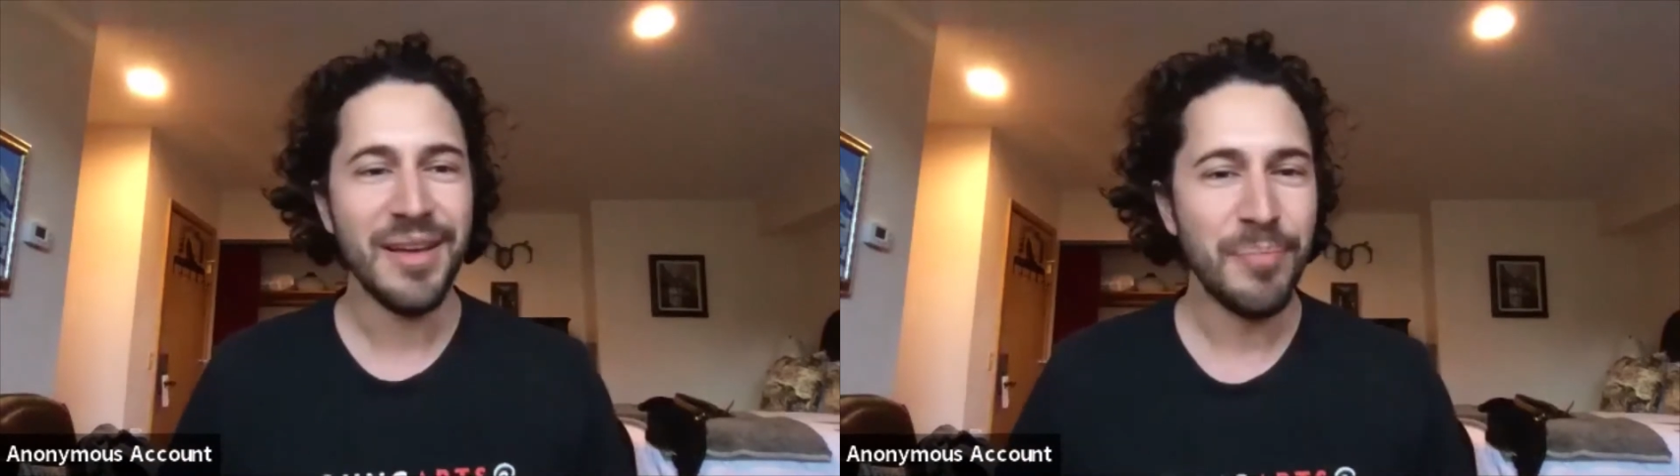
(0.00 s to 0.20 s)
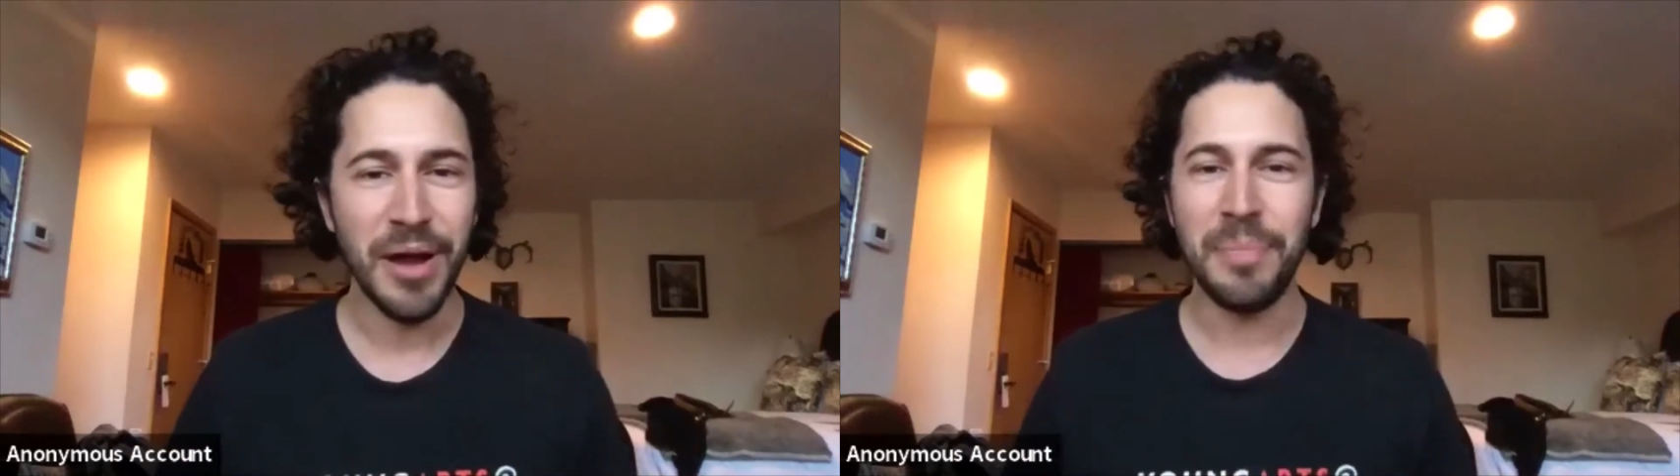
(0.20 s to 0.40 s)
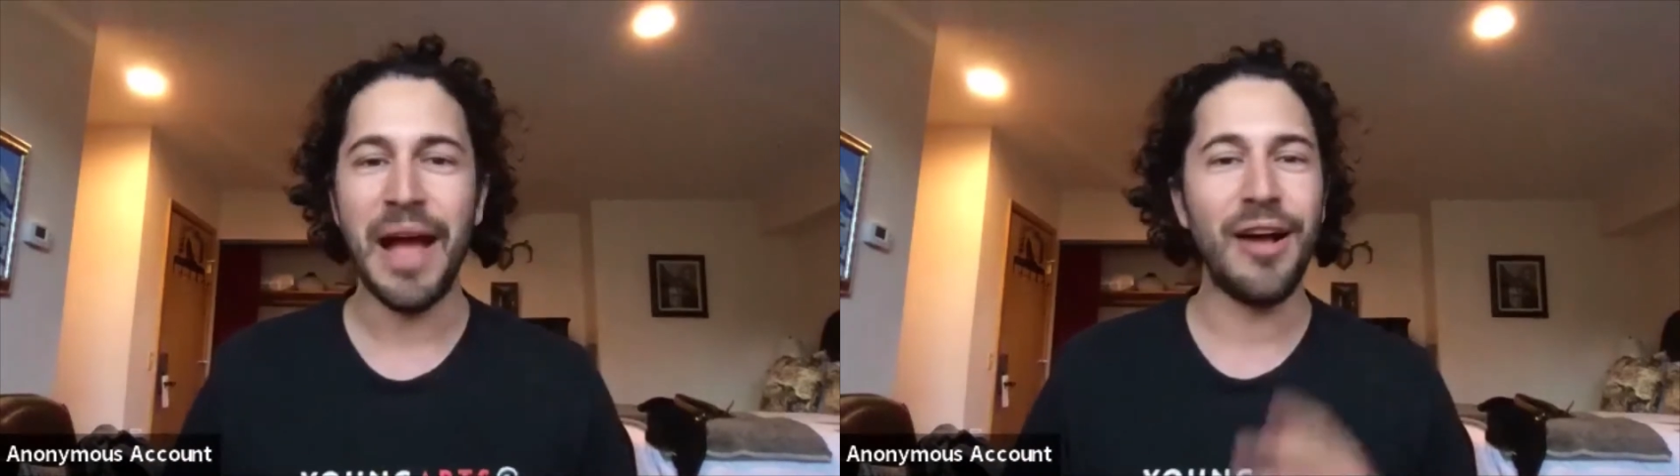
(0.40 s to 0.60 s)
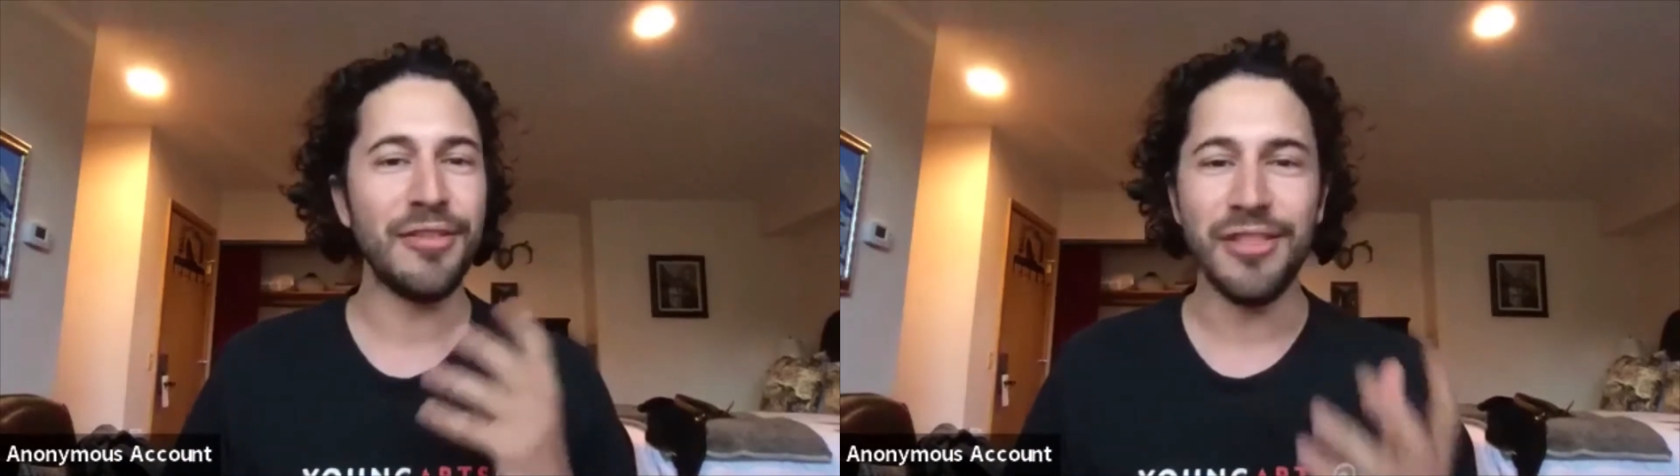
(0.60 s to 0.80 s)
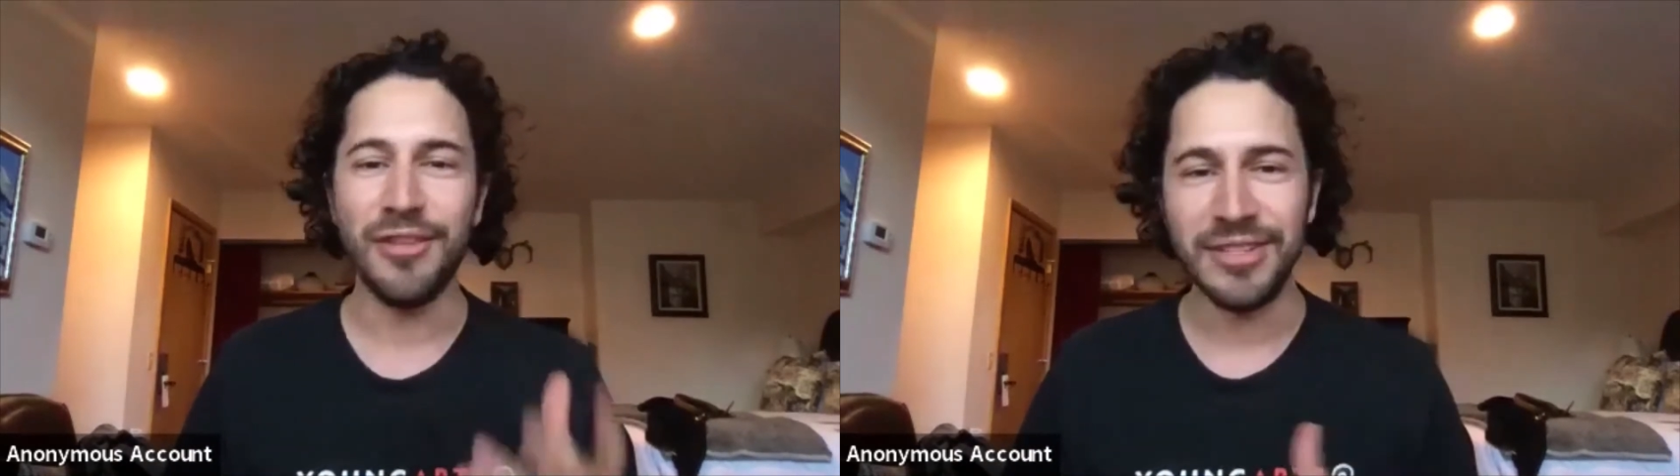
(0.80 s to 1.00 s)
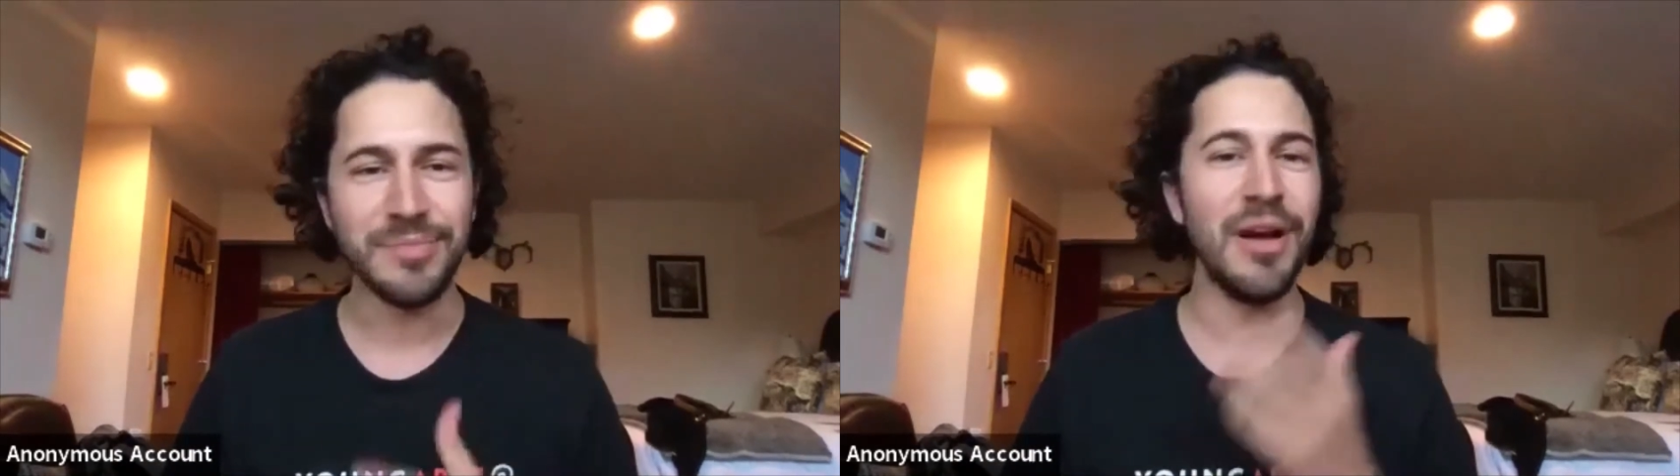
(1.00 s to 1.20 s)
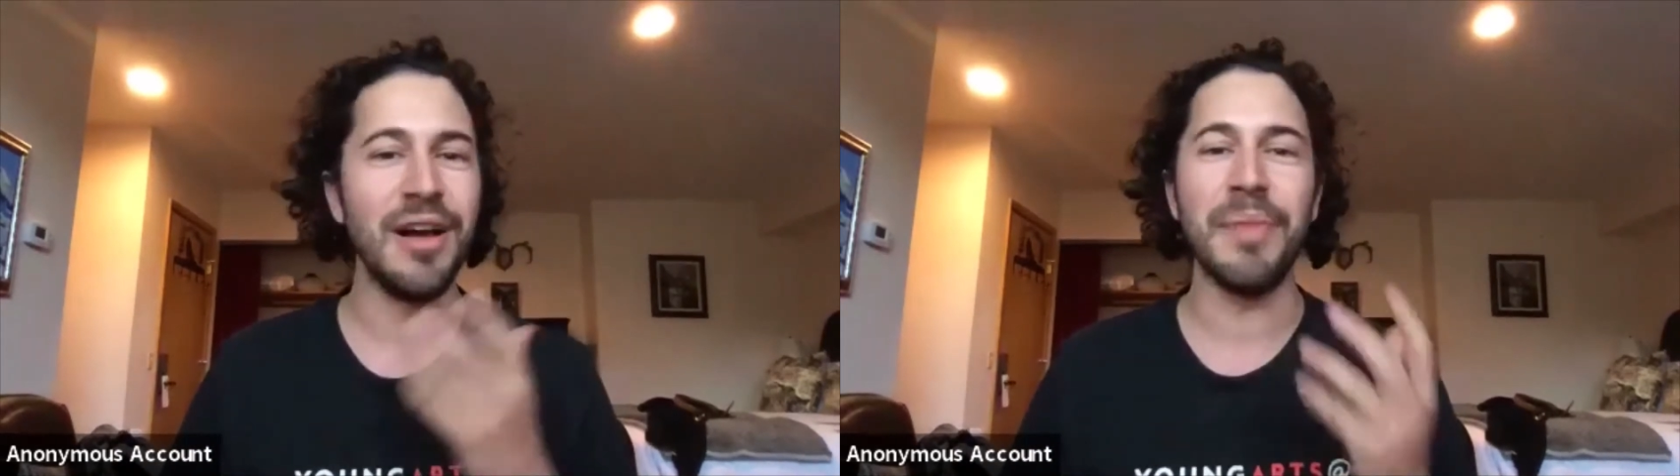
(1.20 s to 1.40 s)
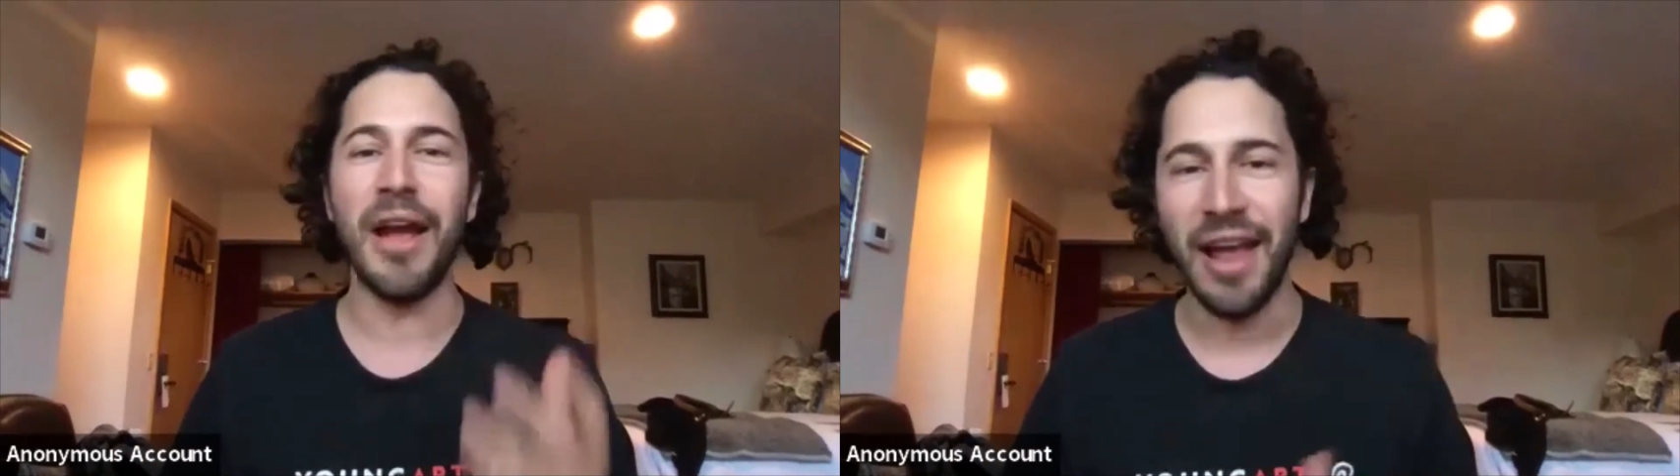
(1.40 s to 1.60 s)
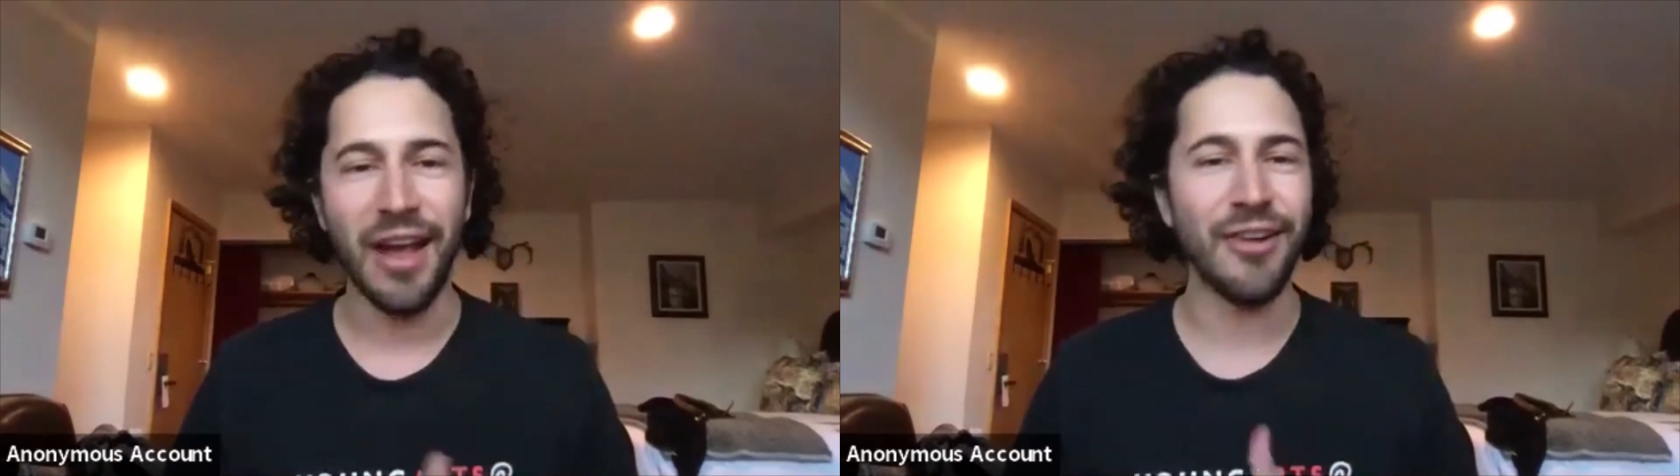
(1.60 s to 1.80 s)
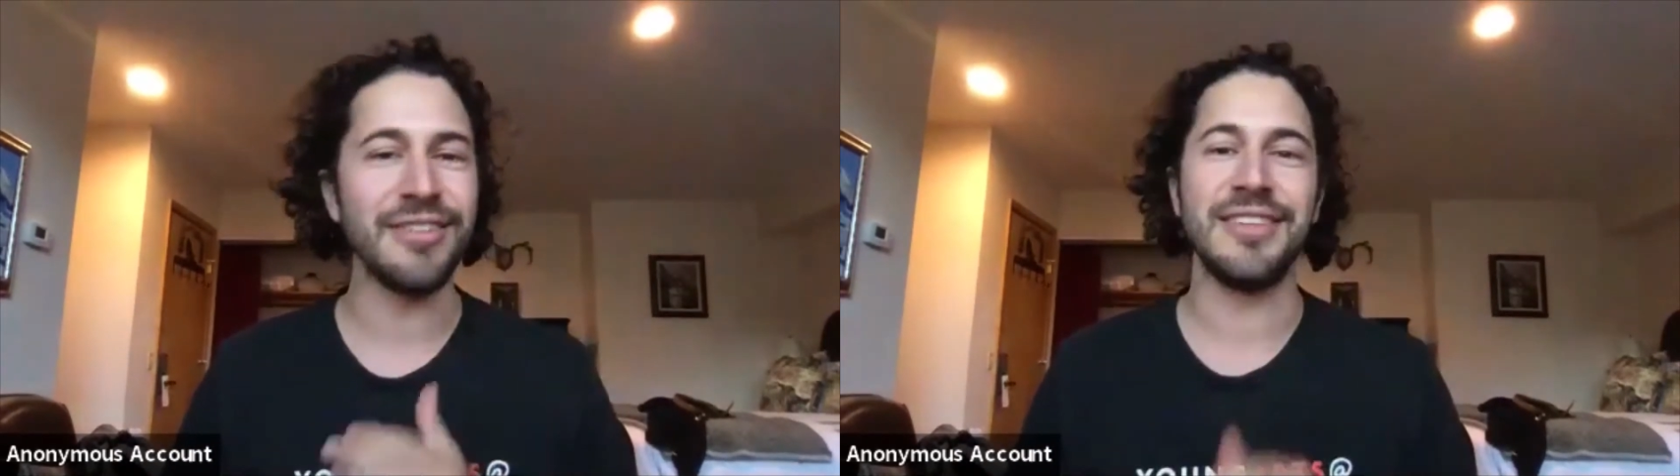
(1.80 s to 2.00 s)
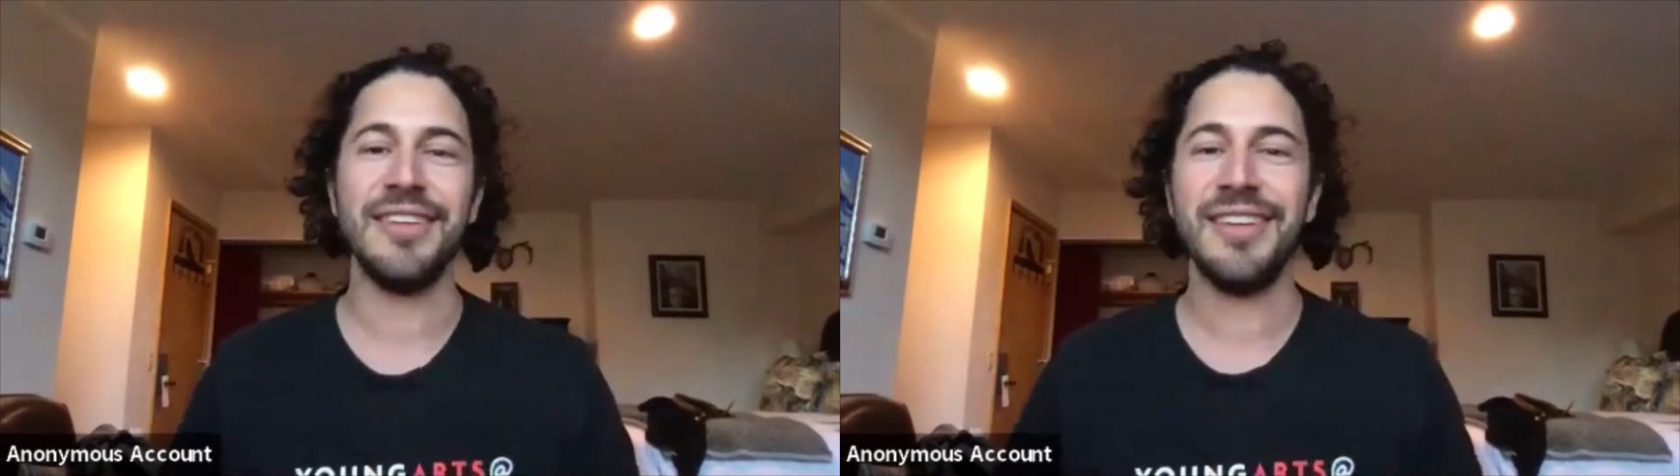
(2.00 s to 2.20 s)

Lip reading: Bud Powell, Thelonious Monk, Barry Harris,